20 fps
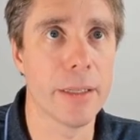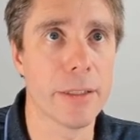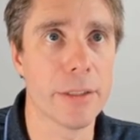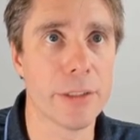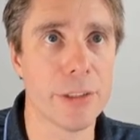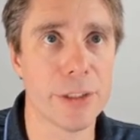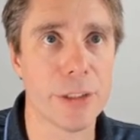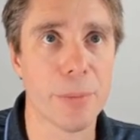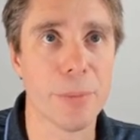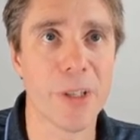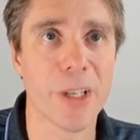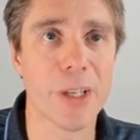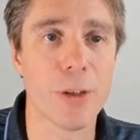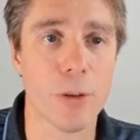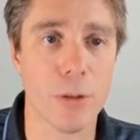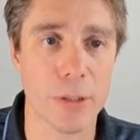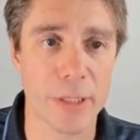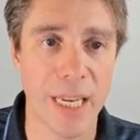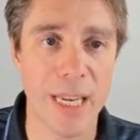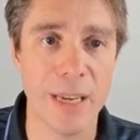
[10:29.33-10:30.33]
There's something
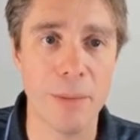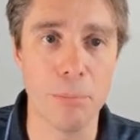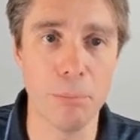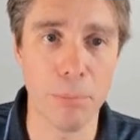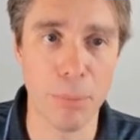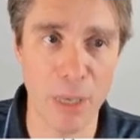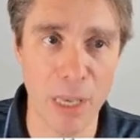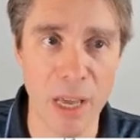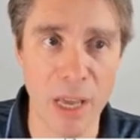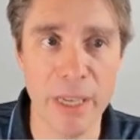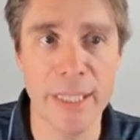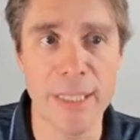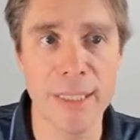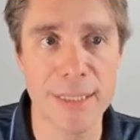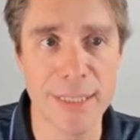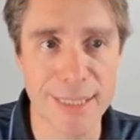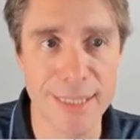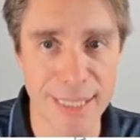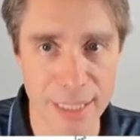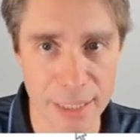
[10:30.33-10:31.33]
called a blind
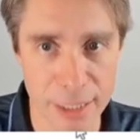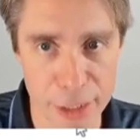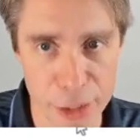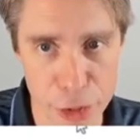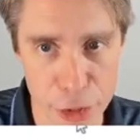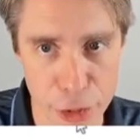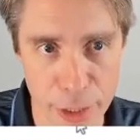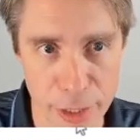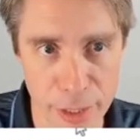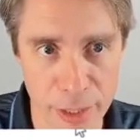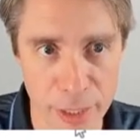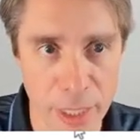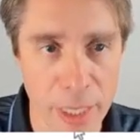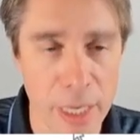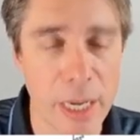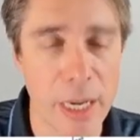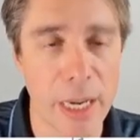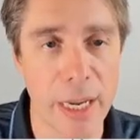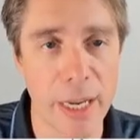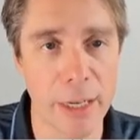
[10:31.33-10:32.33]
signature
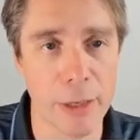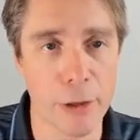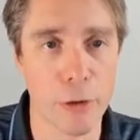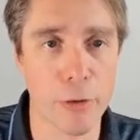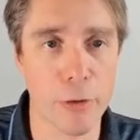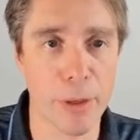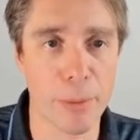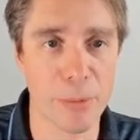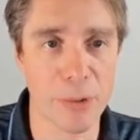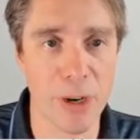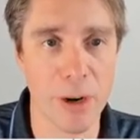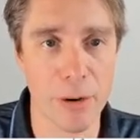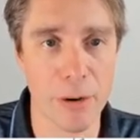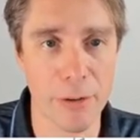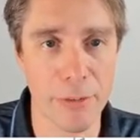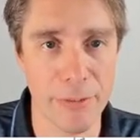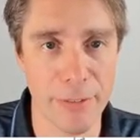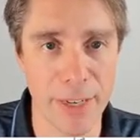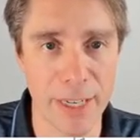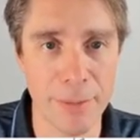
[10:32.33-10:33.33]
in
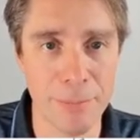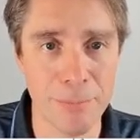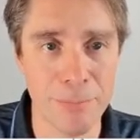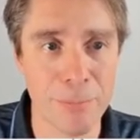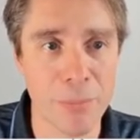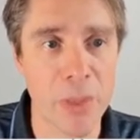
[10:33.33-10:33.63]
cryptography.